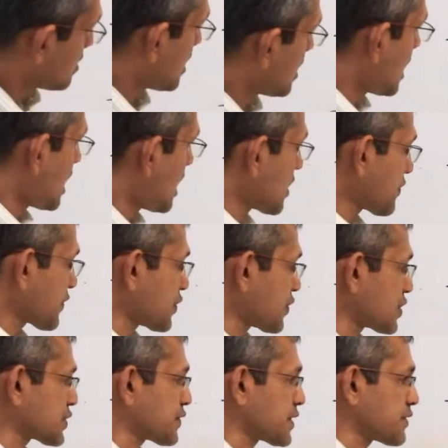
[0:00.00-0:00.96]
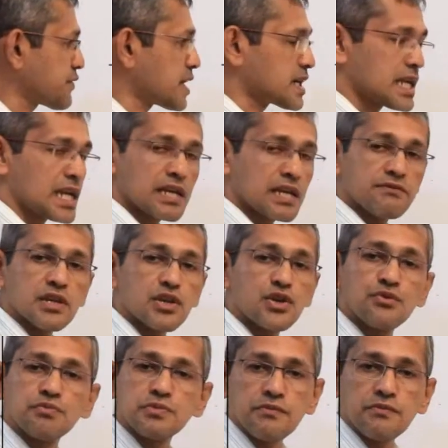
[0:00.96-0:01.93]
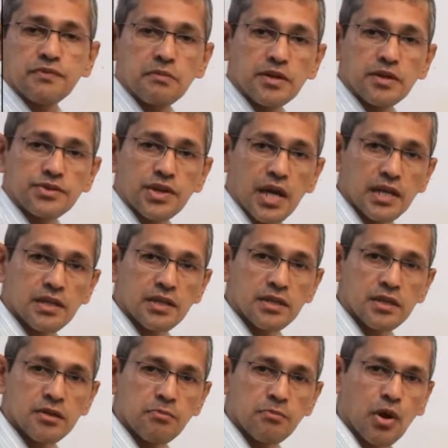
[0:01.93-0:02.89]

And of course, we were dealing with the cubes of numbers, right?